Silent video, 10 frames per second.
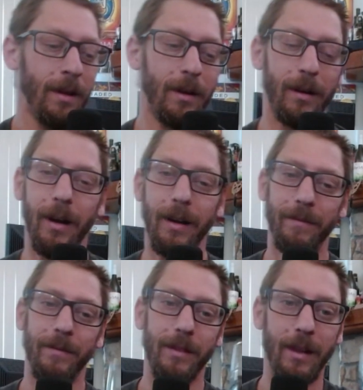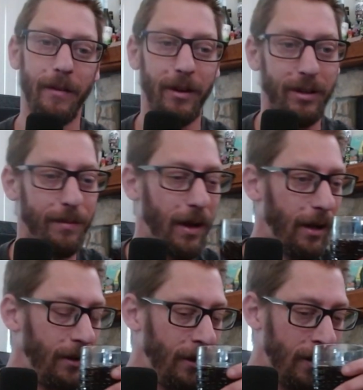All right, give it a
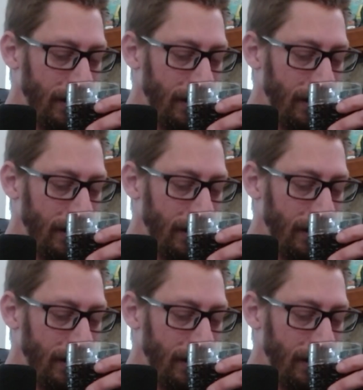smell.